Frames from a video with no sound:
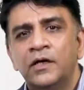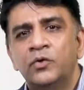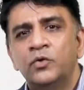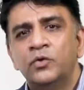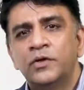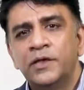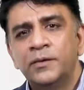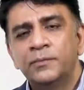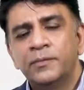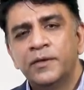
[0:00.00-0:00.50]

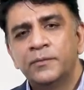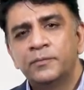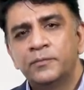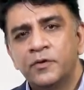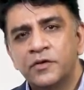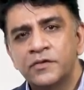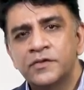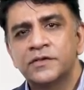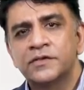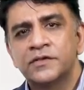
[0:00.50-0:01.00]
to keep our
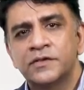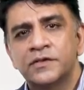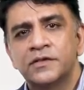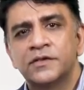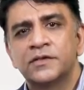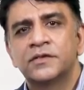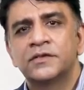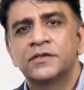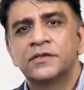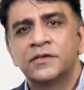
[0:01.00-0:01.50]

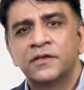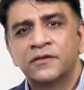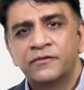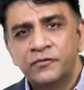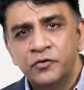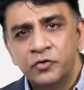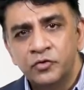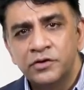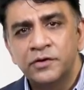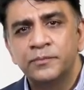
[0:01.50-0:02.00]
processes
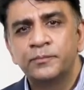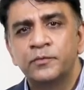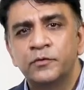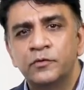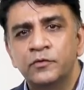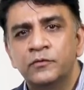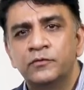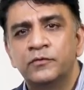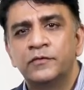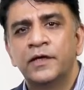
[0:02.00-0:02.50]

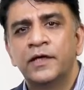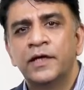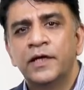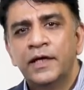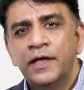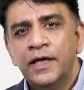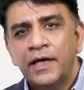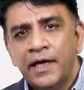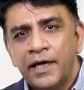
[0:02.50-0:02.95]
future-proofed